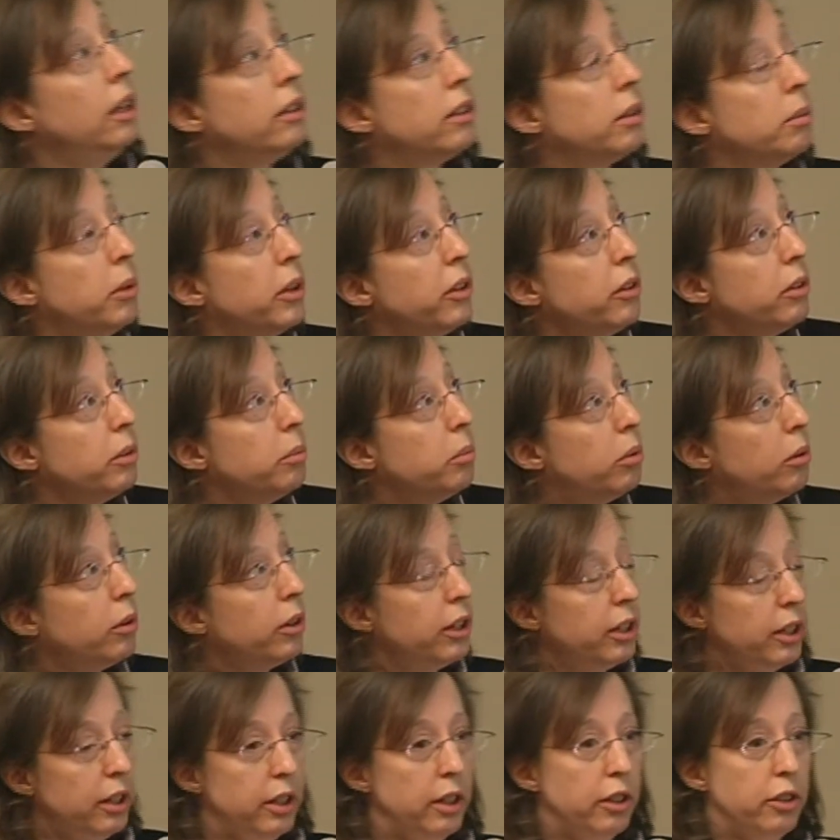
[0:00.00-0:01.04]
Some other
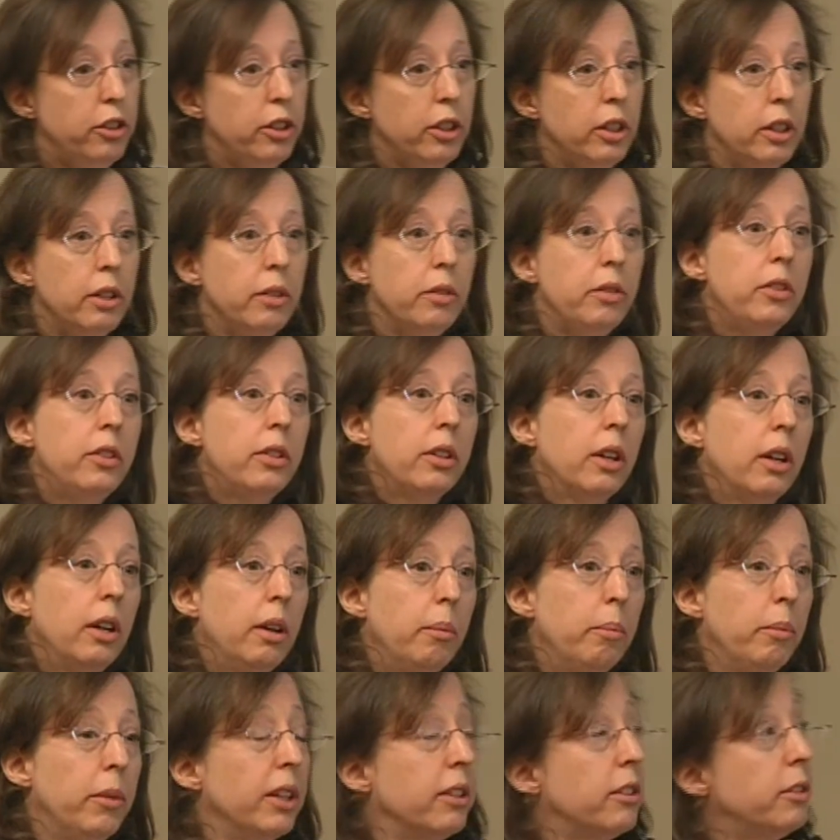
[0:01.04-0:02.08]
important initiatives,
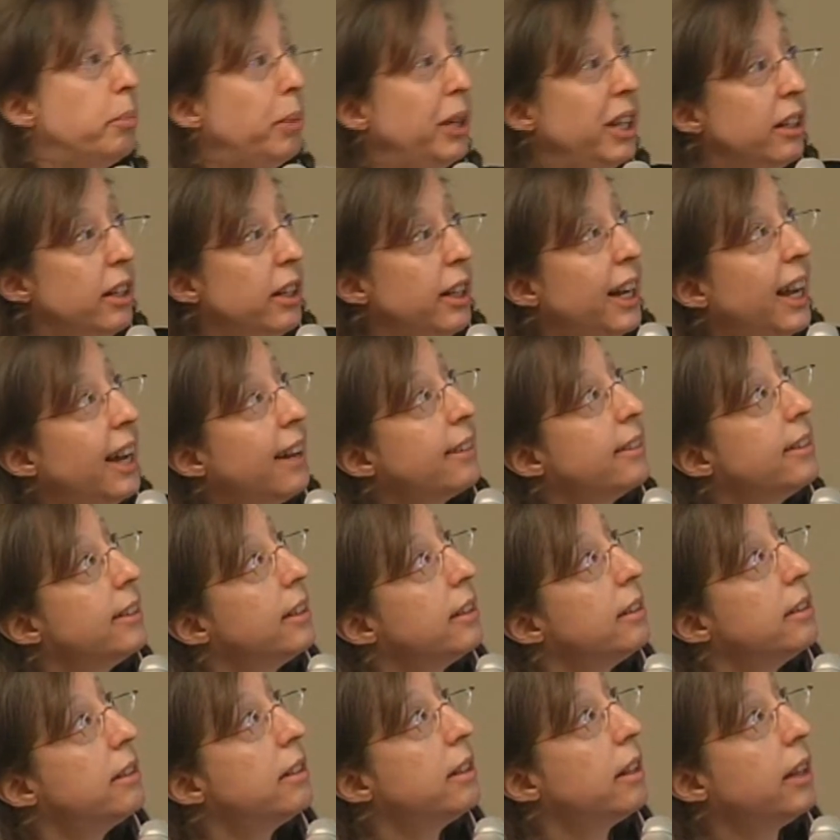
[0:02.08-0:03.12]
expanded
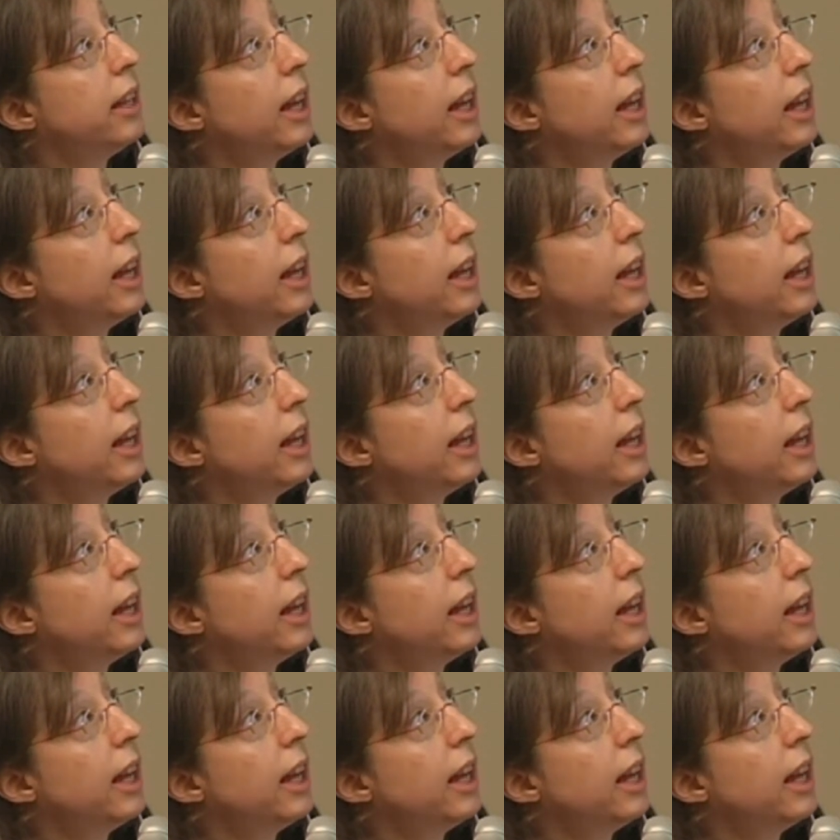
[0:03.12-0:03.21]
access.